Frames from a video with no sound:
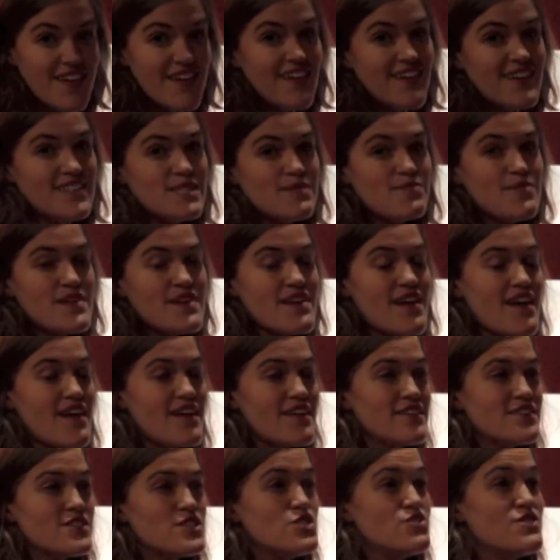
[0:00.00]
It's
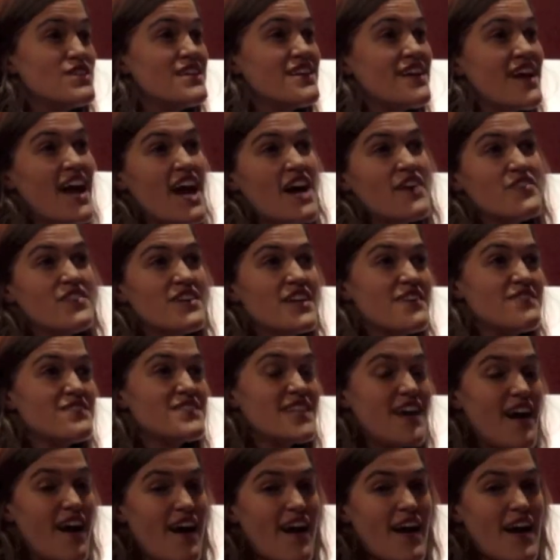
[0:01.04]
because you didn't have enough
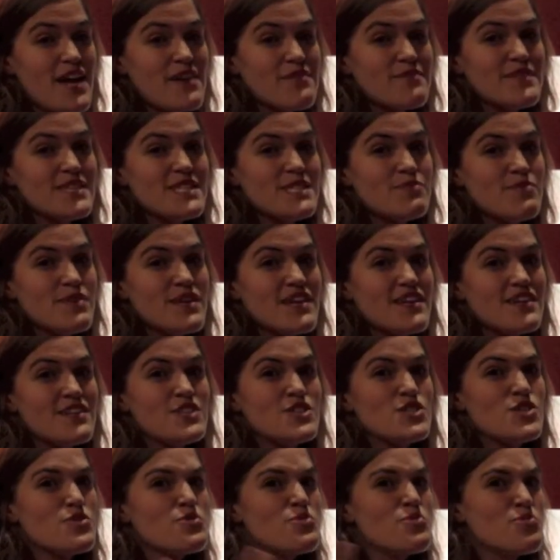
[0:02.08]
time. It's
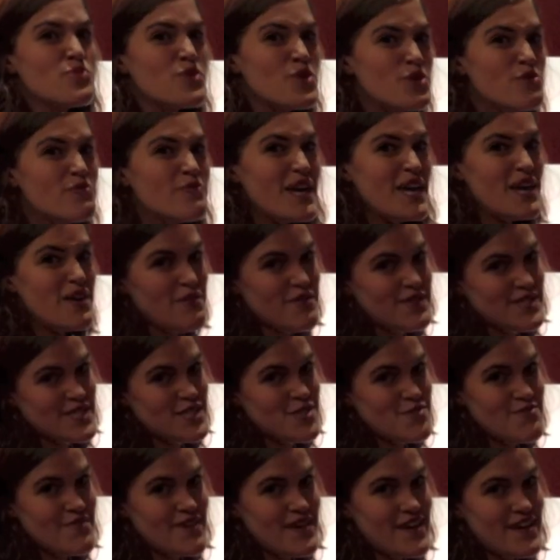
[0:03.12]
because your roommate was
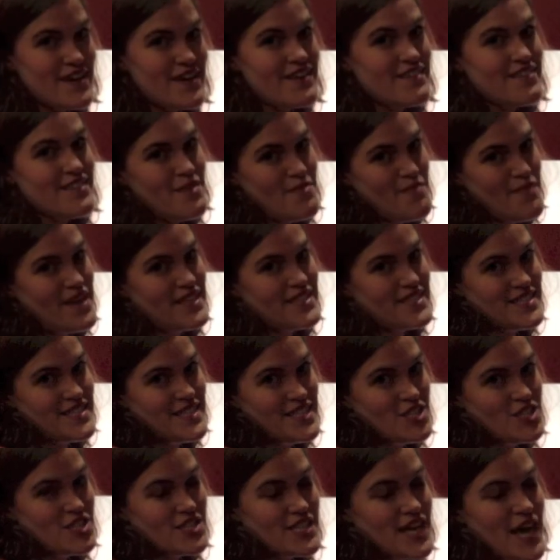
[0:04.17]
the one that messed the
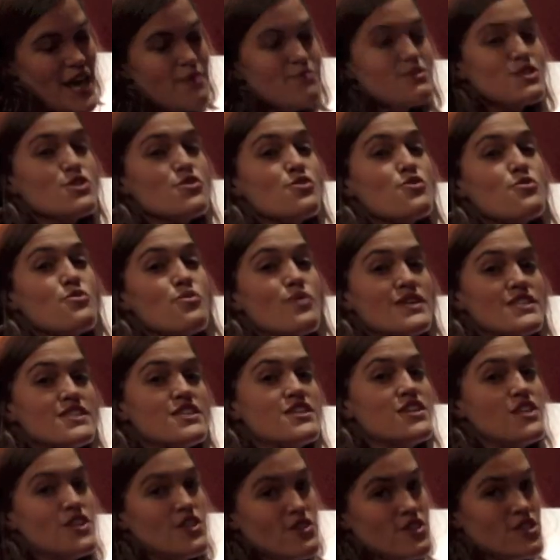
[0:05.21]
dishes up, so it
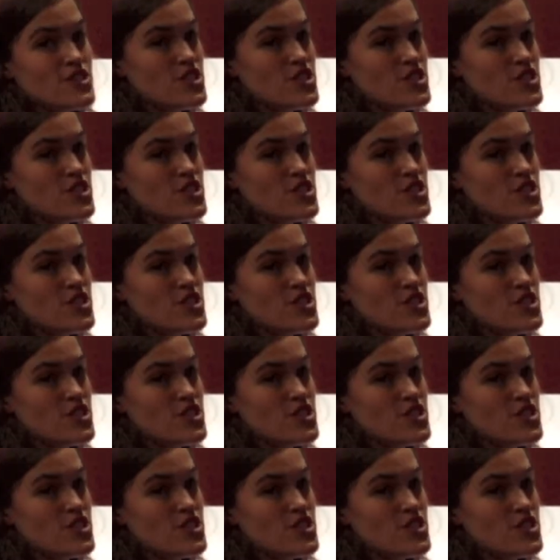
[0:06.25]
wasn't your